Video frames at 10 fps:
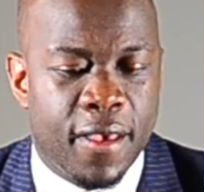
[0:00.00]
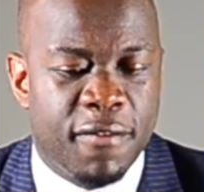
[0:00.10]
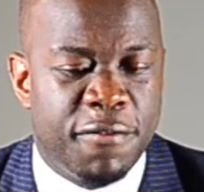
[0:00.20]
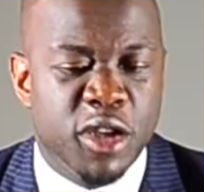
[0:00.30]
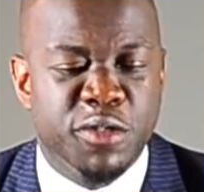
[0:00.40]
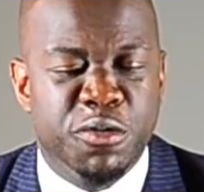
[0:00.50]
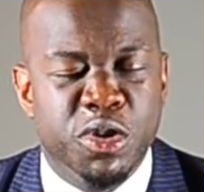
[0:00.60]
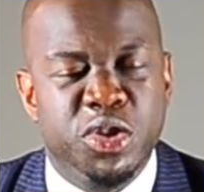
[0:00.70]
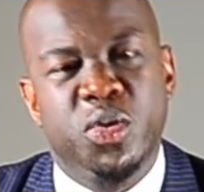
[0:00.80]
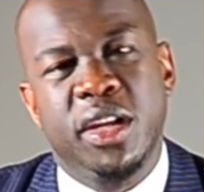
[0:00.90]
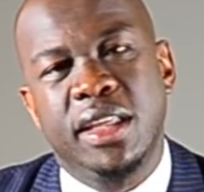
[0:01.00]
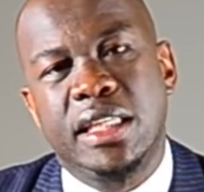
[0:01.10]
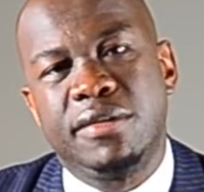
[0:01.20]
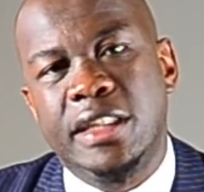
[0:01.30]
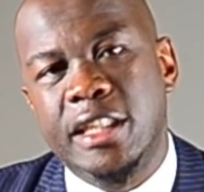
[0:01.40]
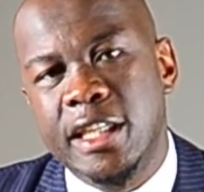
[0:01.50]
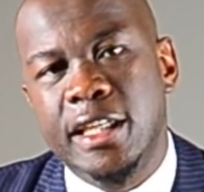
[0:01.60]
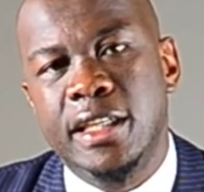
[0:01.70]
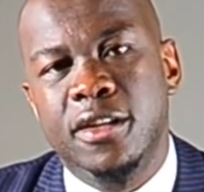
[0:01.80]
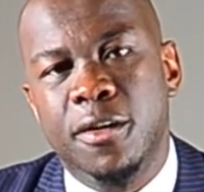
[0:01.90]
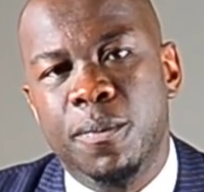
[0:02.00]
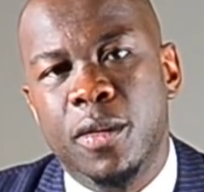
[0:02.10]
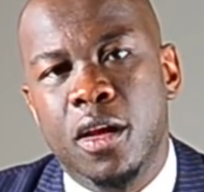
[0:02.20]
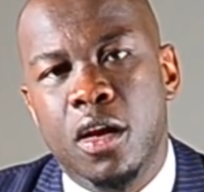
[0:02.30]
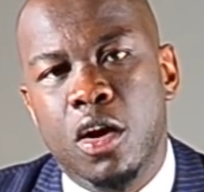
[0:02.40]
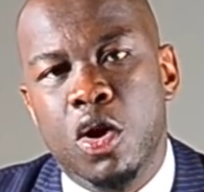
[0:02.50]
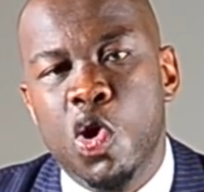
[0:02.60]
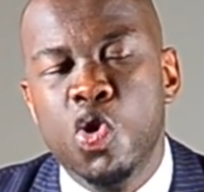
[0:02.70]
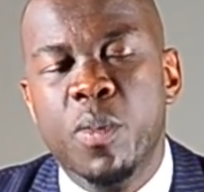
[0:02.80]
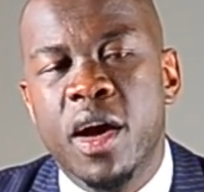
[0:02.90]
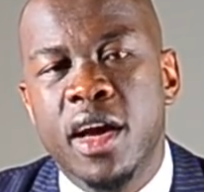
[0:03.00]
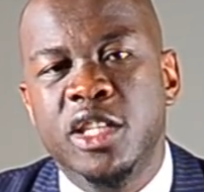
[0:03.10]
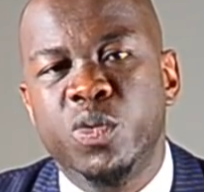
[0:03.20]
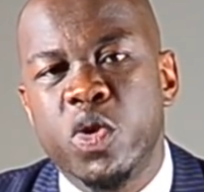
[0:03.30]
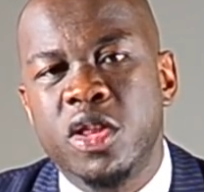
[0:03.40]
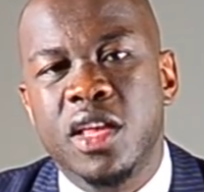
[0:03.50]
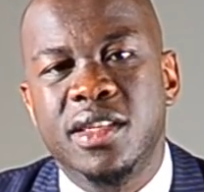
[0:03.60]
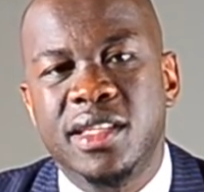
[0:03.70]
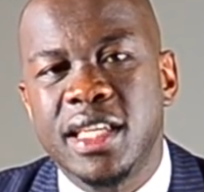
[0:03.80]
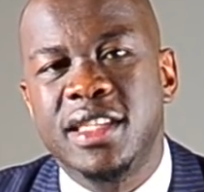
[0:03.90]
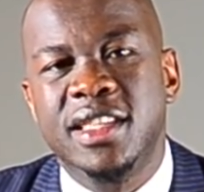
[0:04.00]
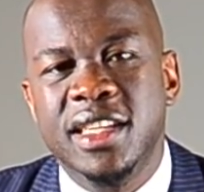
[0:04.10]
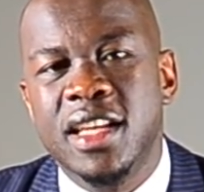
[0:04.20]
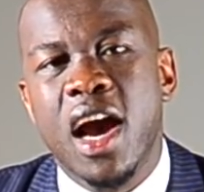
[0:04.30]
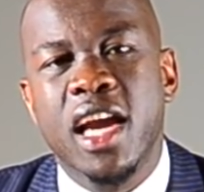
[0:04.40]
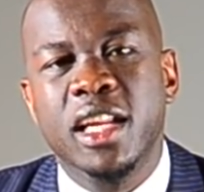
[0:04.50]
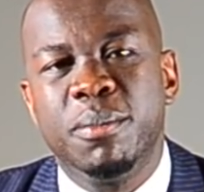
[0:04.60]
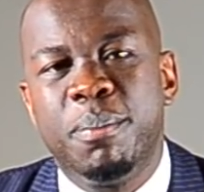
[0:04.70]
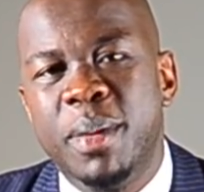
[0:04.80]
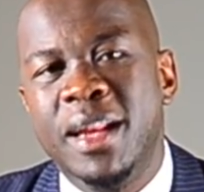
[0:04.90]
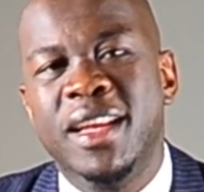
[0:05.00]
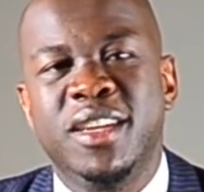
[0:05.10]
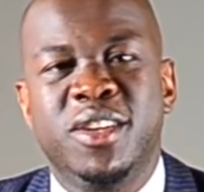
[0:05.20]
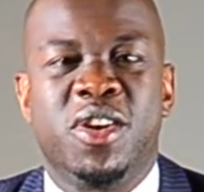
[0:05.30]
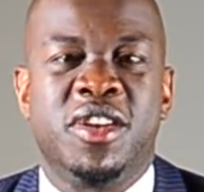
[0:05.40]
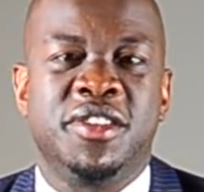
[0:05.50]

Fast forward to 2017, Uber is worth $69 billion.